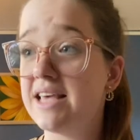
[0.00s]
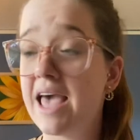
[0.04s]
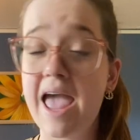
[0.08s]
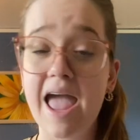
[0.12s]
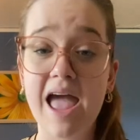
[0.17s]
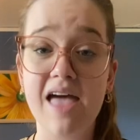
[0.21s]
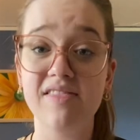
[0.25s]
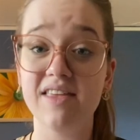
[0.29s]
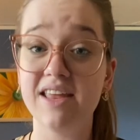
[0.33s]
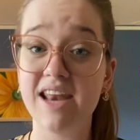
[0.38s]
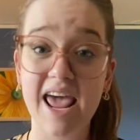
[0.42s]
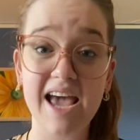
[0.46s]

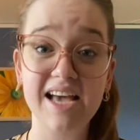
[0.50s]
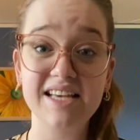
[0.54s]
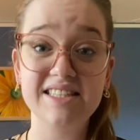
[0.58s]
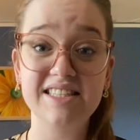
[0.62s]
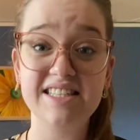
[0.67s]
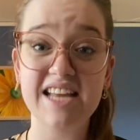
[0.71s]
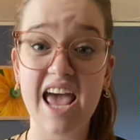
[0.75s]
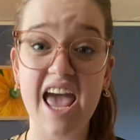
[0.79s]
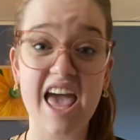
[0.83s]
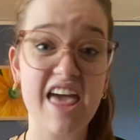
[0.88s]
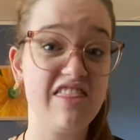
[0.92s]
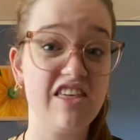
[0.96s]
and the next
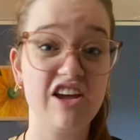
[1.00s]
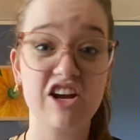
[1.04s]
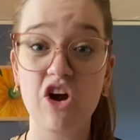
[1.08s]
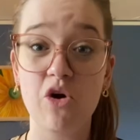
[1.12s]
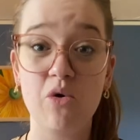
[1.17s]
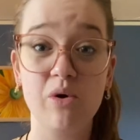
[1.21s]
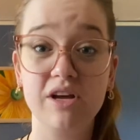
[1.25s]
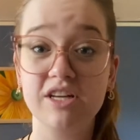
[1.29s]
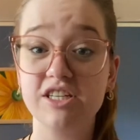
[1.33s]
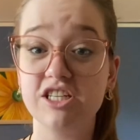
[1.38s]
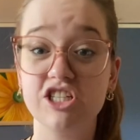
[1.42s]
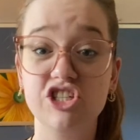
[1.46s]
day they're
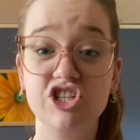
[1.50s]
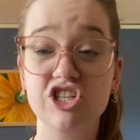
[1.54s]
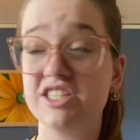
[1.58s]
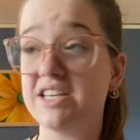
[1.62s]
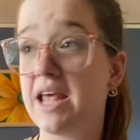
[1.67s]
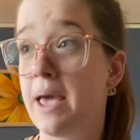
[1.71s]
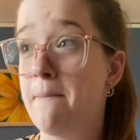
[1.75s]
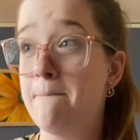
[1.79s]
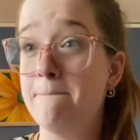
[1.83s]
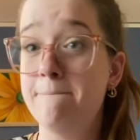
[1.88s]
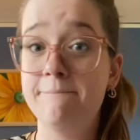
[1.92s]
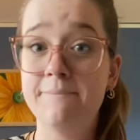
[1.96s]
going to
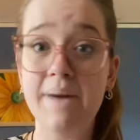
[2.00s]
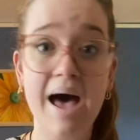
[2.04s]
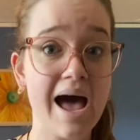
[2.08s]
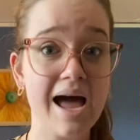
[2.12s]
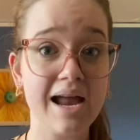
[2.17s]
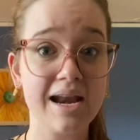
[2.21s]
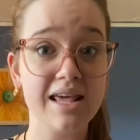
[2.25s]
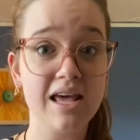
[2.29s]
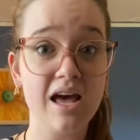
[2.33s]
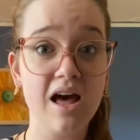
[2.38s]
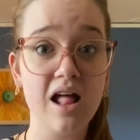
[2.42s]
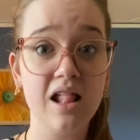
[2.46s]
just
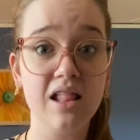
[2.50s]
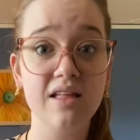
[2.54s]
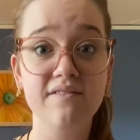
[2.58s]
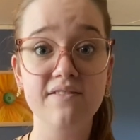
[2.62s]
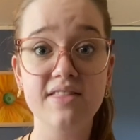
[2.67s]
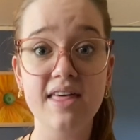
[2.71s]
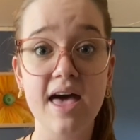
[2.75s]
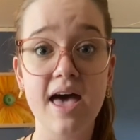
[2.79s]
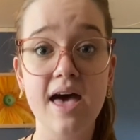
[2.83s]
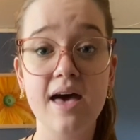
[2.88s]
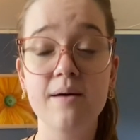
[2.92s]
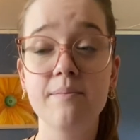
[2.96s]
embody all of
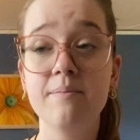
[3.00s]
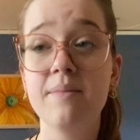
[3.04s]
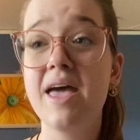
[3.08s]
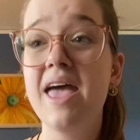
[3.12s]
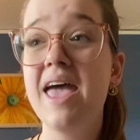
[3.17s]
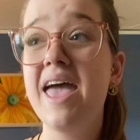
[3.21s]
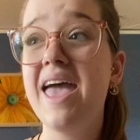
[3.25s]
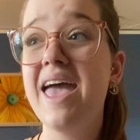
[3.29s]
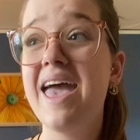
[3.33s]
them.